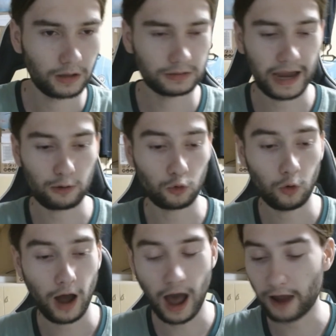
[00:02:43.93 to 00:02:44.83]
There you go.
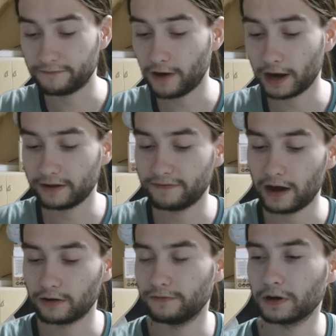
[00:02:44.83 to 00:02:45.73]
I finally
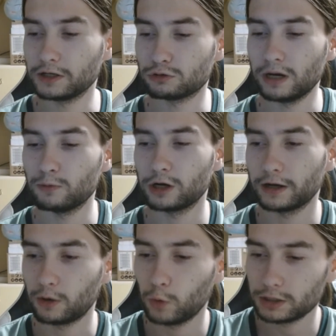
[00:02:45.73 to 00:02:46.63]
found a fucking streamer that
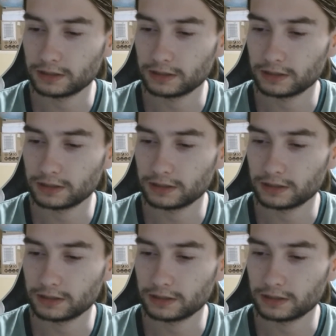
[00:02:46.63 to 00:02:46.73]
can watch